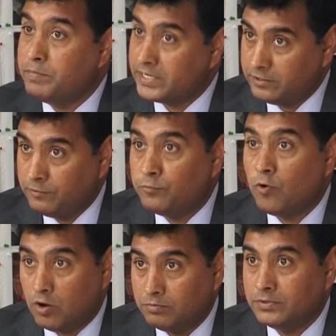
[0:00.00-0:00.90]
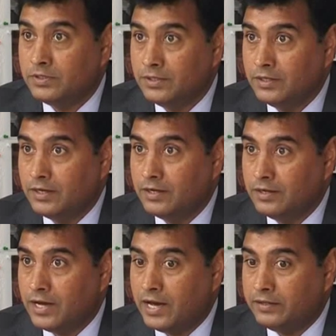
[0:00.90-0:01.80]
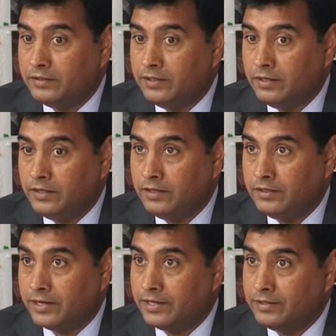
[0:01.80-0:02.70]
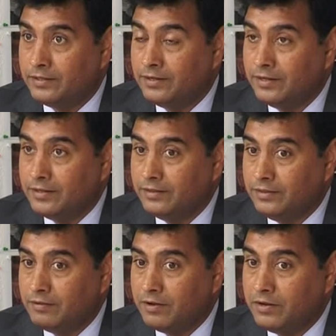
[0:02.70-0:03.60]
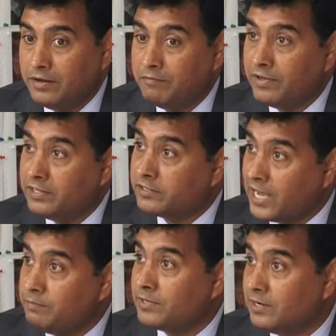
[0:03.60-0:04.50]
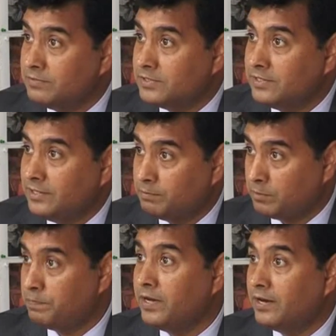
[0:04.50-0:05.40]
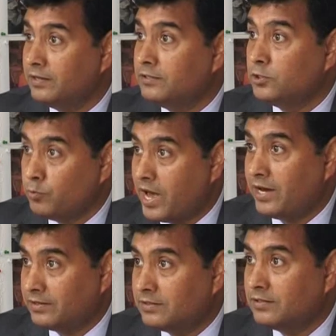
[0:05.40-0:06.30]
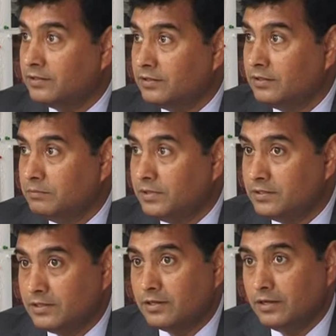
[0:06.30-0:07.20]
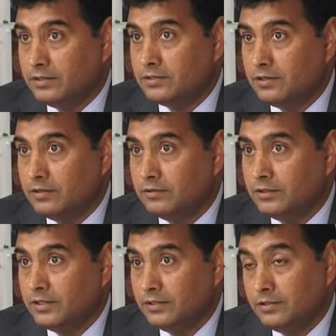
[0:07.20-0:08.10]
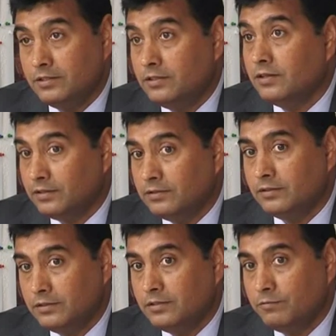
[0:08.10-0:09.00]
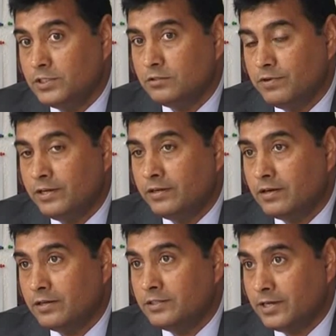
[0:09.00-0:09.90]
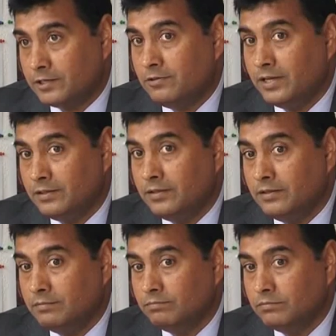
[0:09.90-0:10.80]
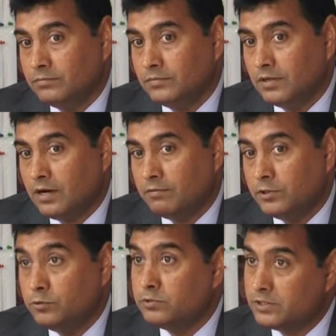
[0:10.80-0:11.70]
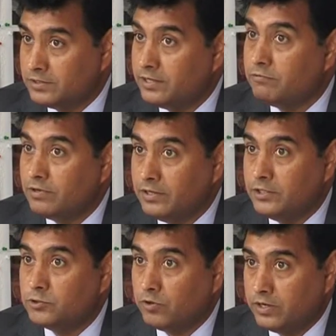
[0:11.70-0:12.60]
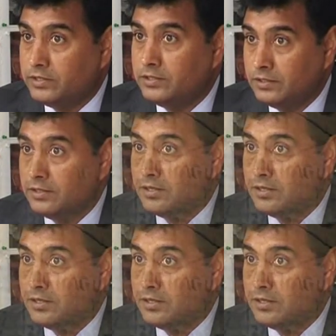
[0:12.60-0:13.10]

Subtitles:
are better informed, and they can, when the time comes, they're prepared to act, basically. So, which is very encouraging actually, and our users, they really enjoyed